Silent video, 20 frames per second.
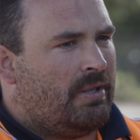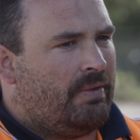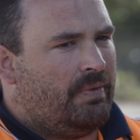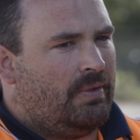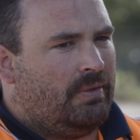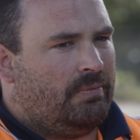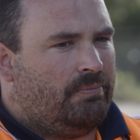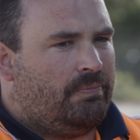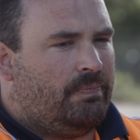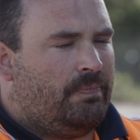
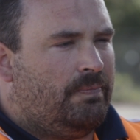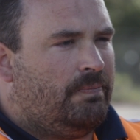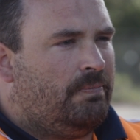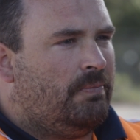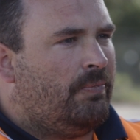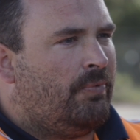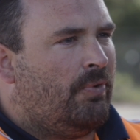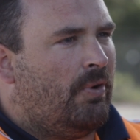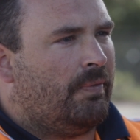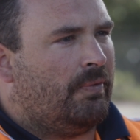having
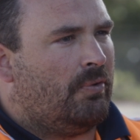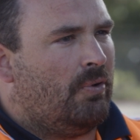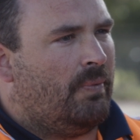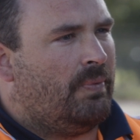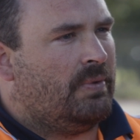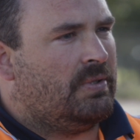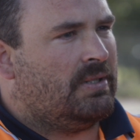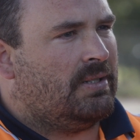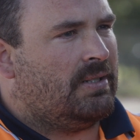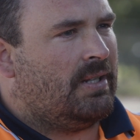5
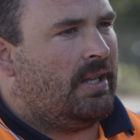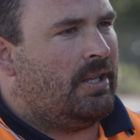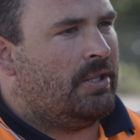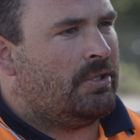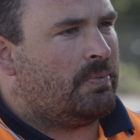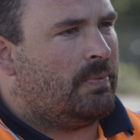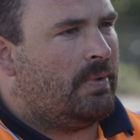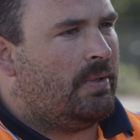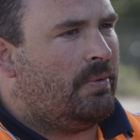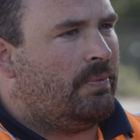coffees a day
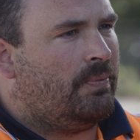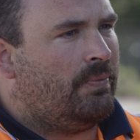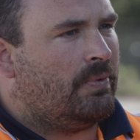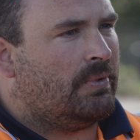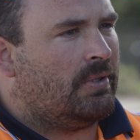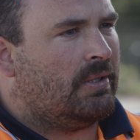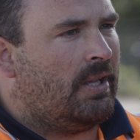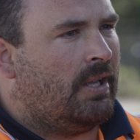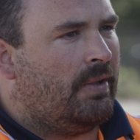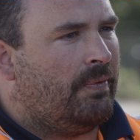as well for
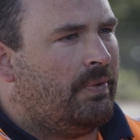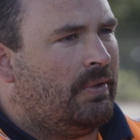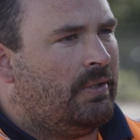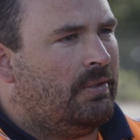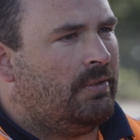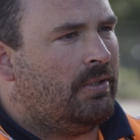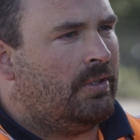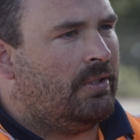the caffeine